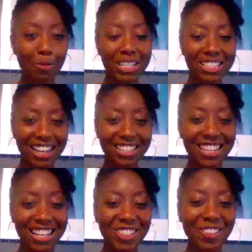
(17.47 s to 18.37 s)
while we
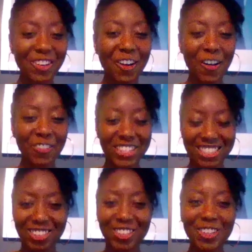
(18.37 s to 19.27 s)
digest on all
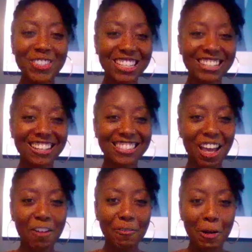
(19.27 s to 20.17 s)
this
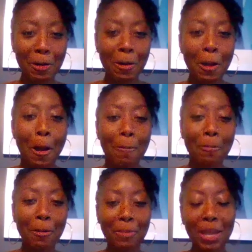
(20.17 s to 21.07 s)
juiciness that we're
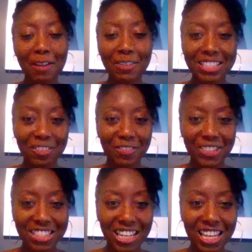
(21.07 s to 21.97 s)
preparing to
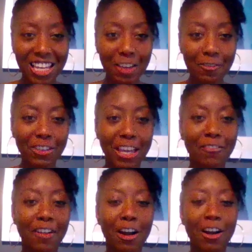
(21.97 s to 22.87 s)
receive.
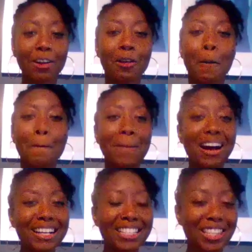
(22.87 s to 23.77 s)
Give our
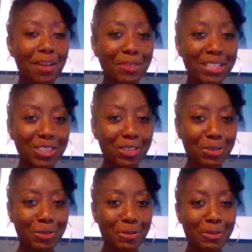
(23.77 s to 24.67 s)
minds something
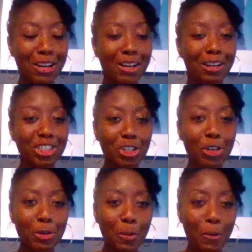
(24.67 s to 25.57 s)
to
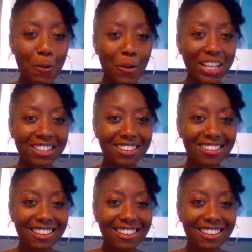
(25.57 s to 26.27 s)
chew on.